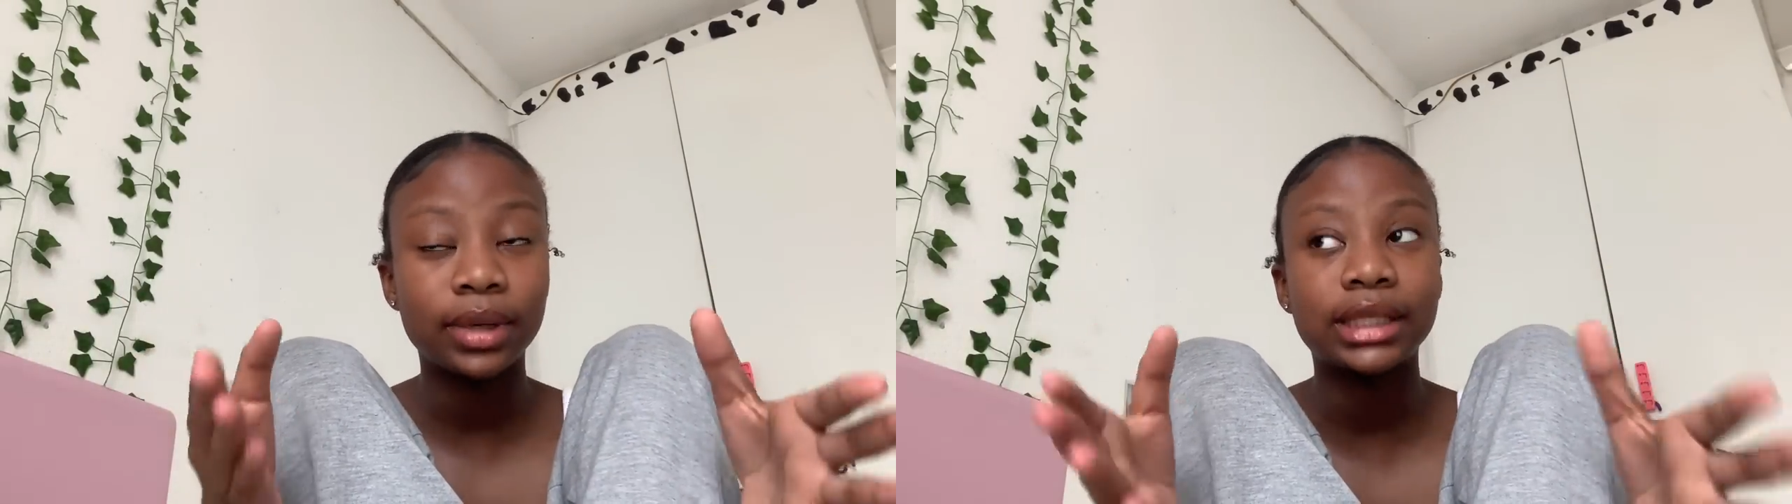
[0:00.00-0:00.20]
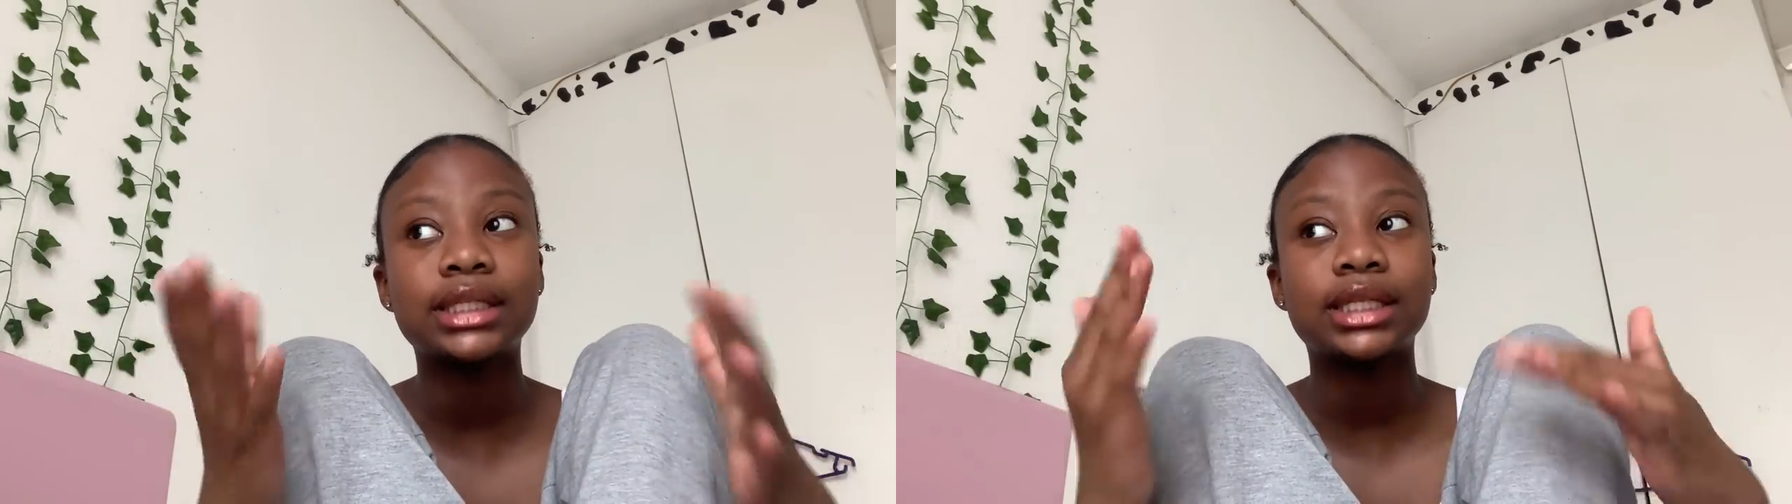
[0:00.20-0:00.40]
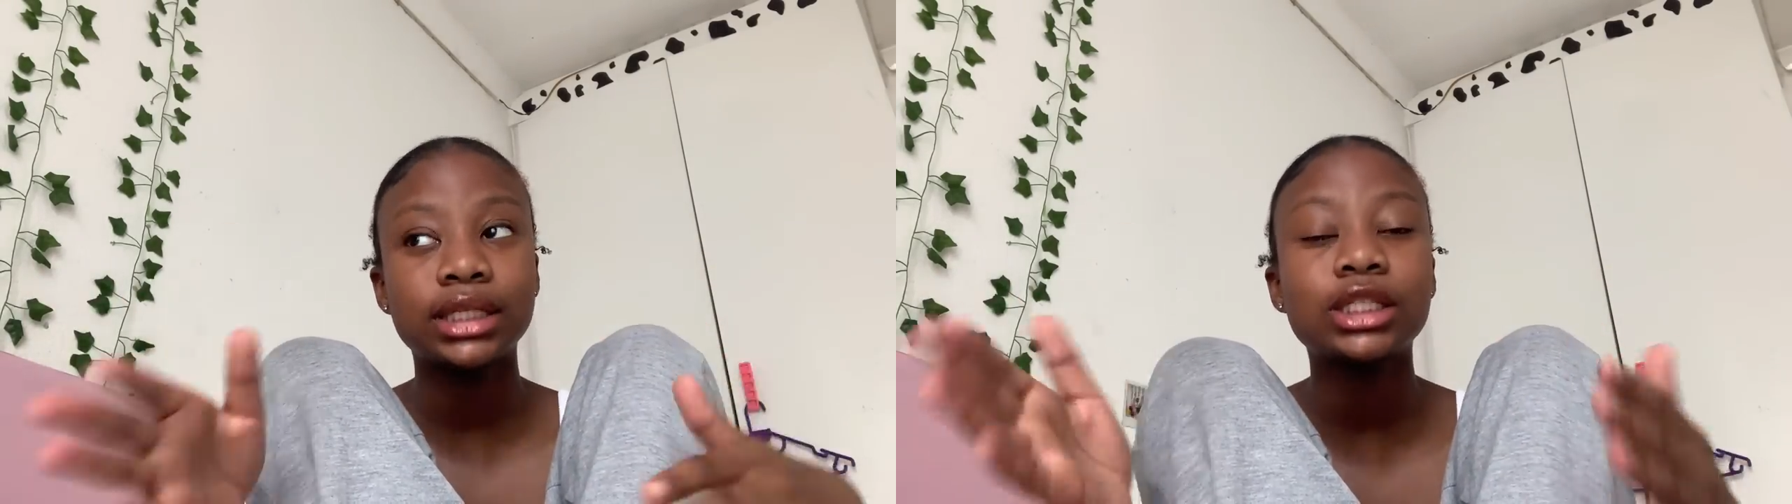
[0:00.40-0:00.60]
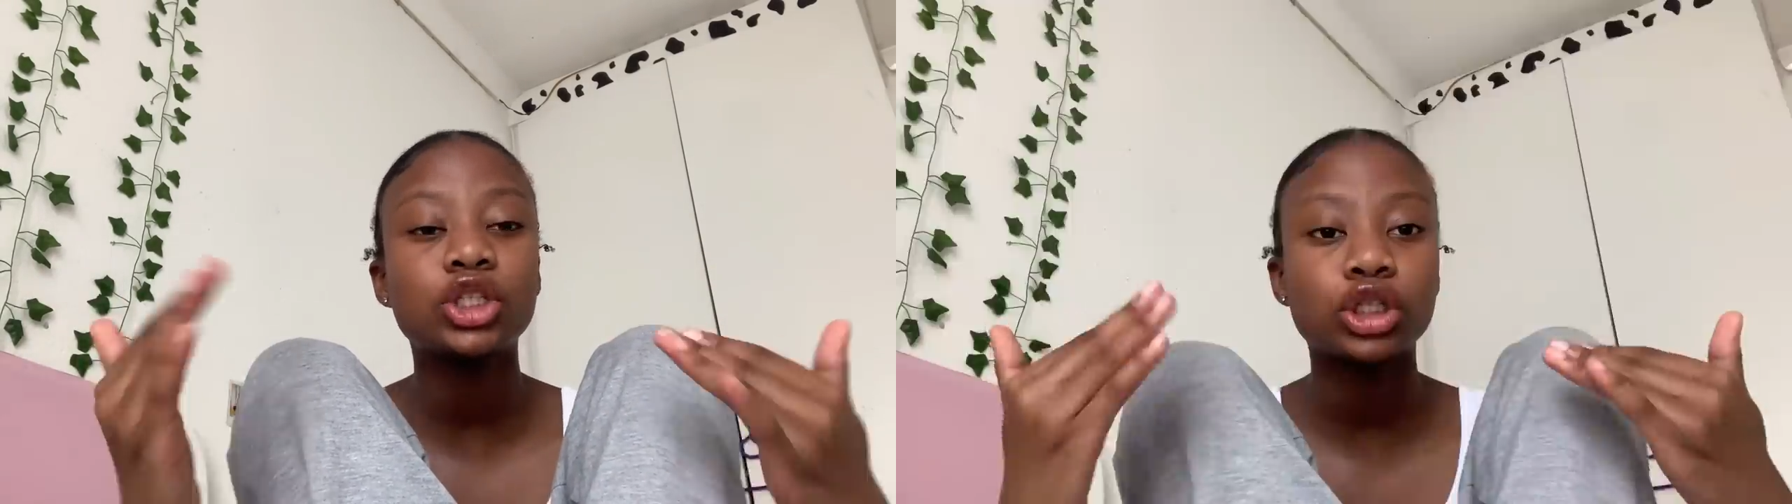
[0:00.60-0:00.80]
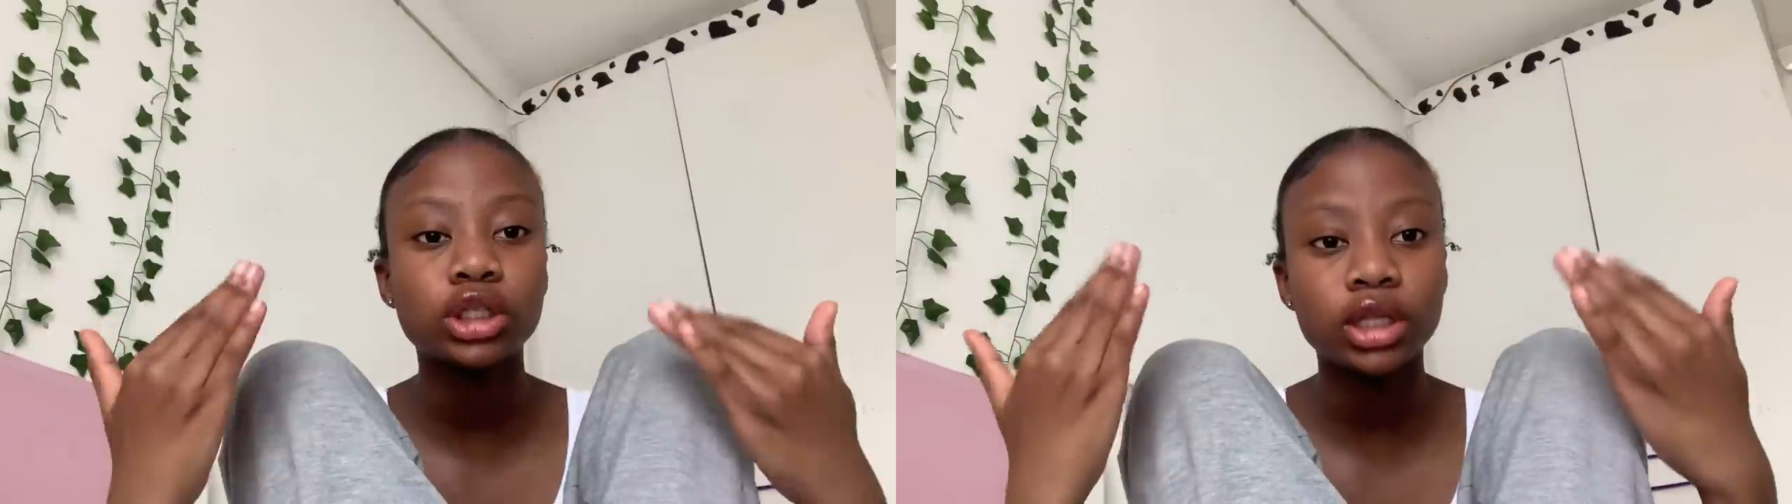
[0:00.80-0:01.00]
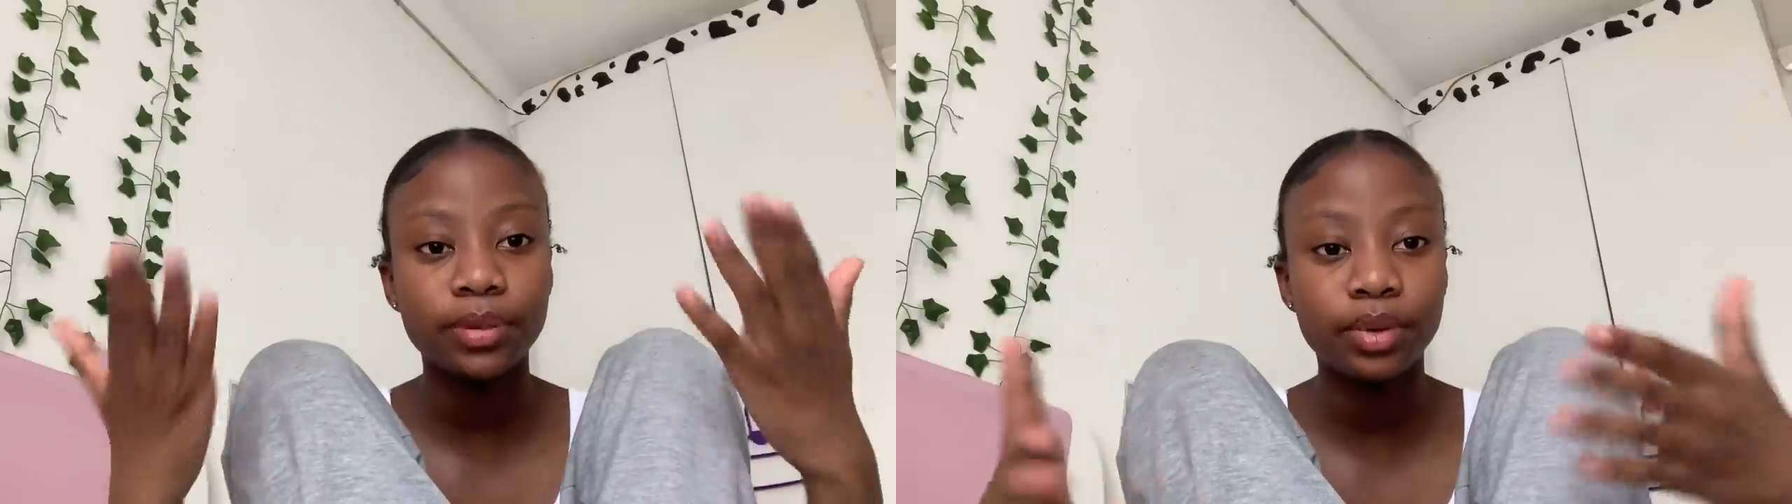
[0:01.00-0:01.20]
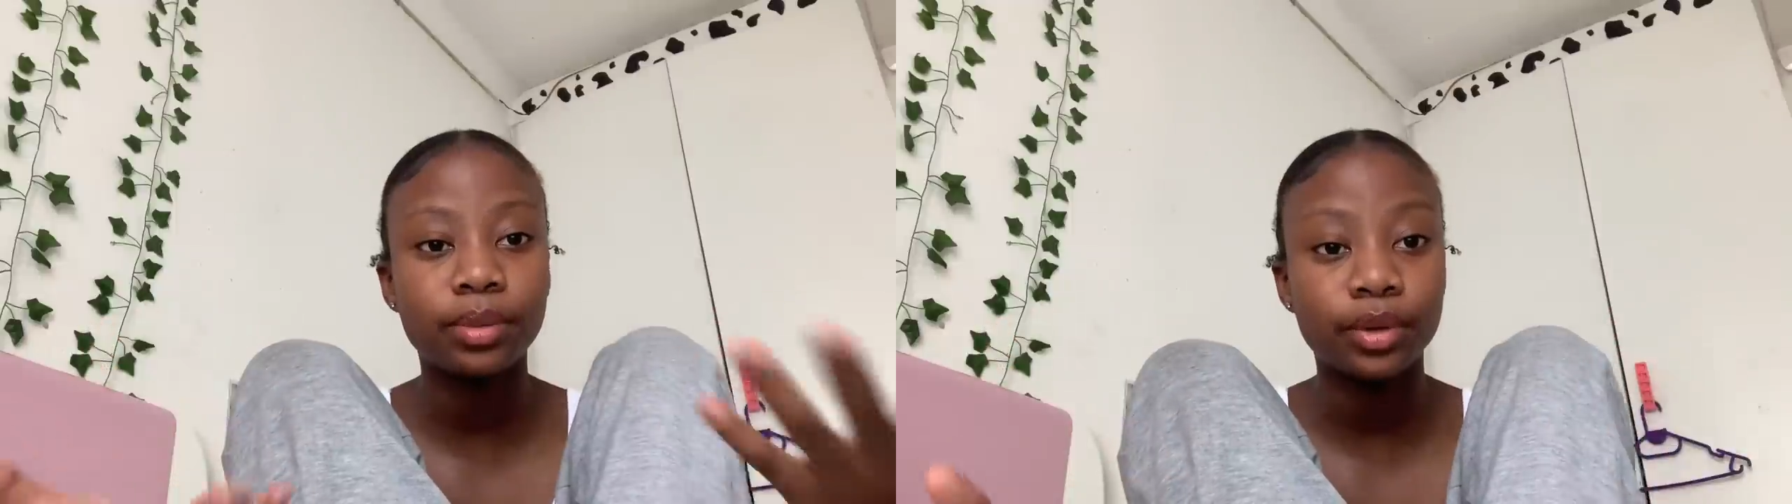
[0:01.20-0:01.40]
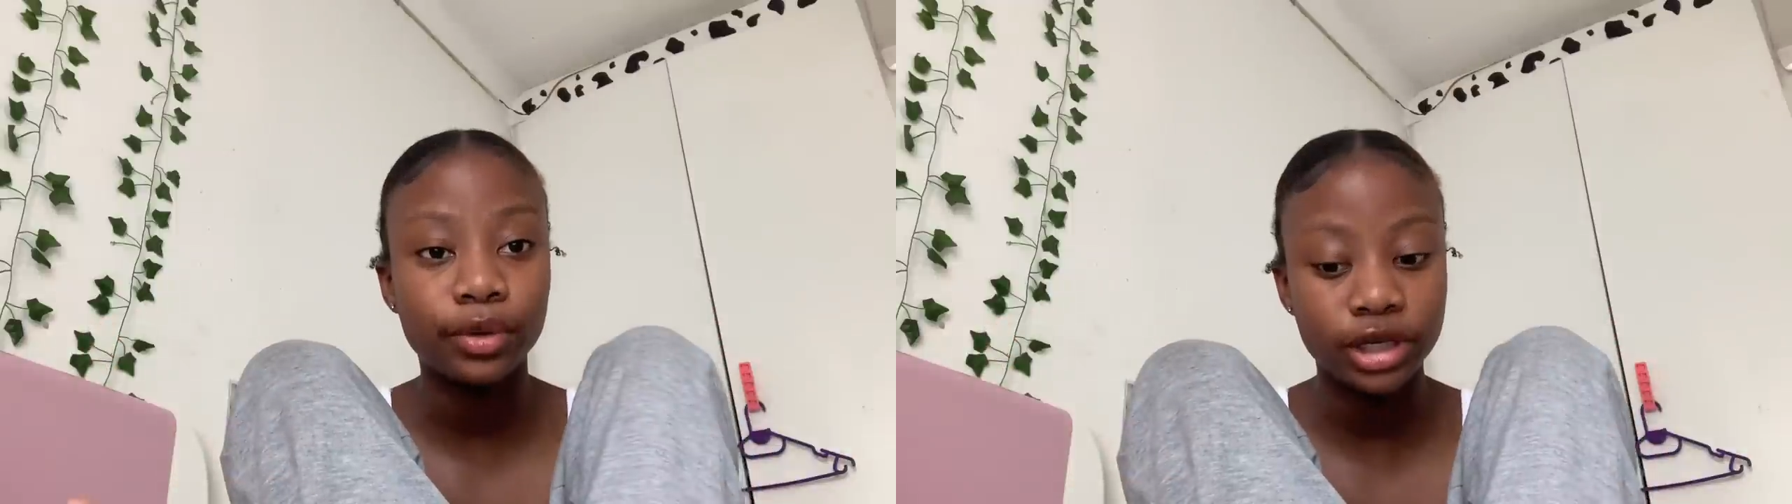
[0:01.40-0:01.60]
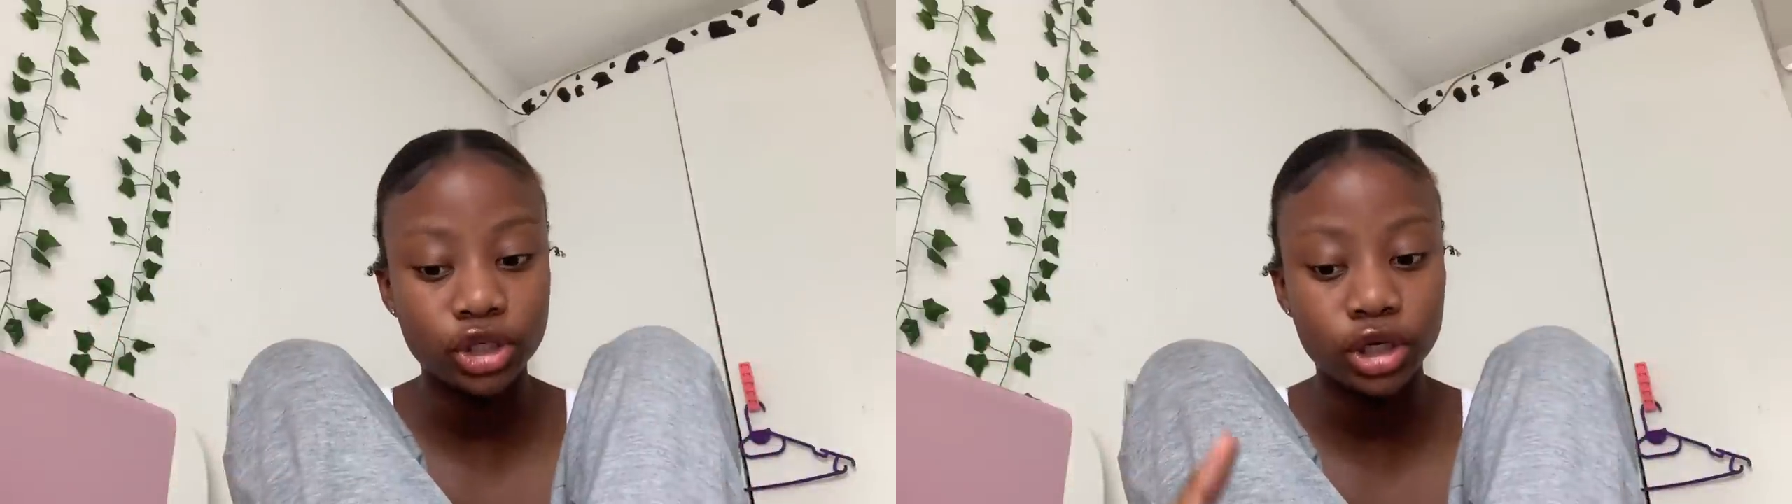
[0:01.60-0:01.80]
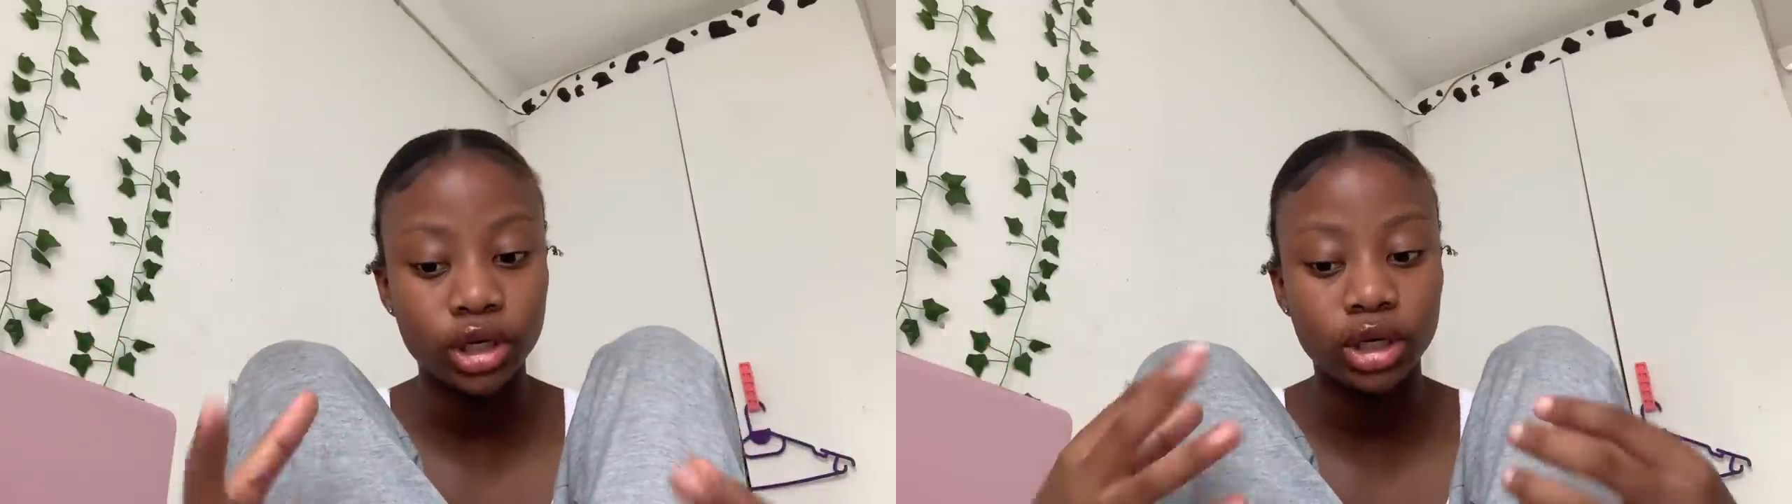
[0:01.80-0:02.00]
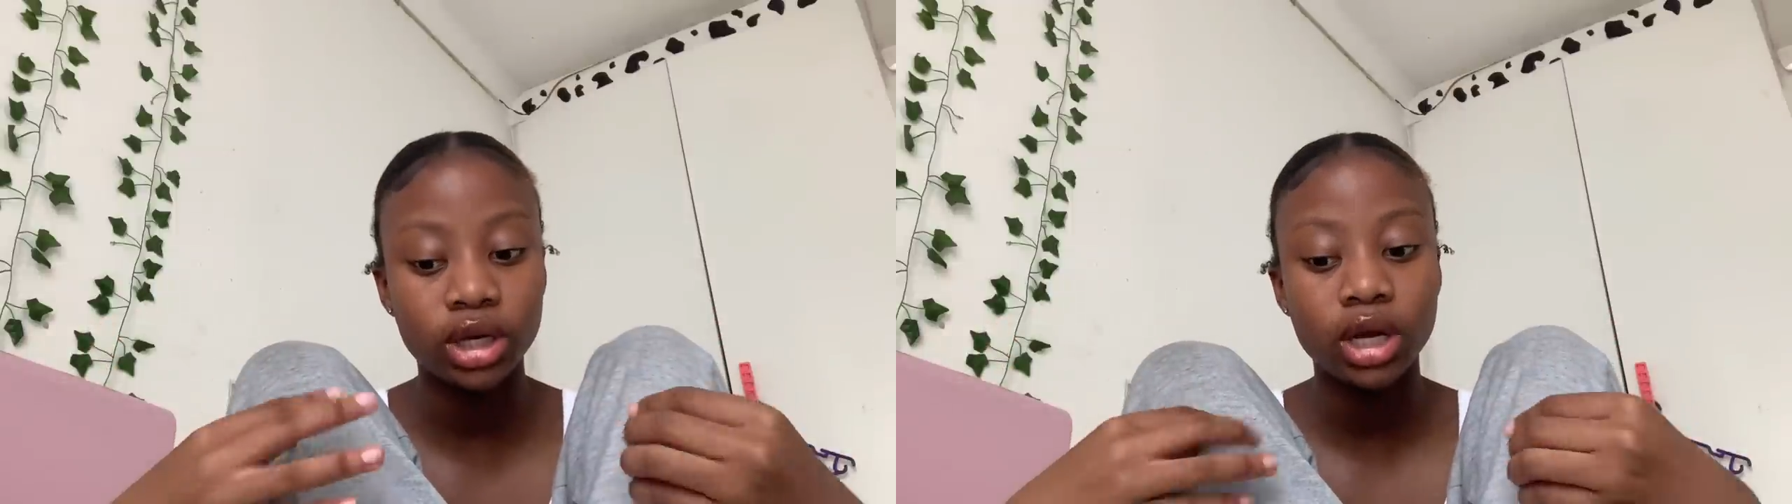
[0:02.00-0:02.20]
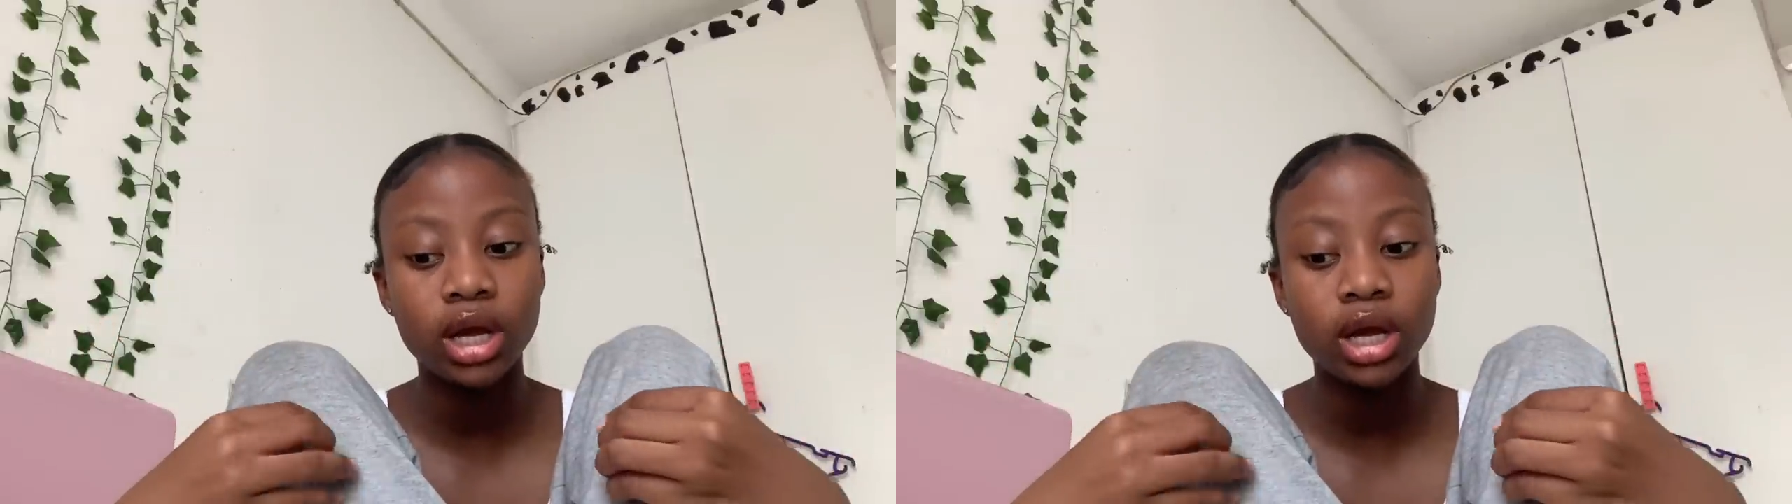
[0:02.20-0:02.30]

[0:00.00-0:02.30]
but this is just a preparation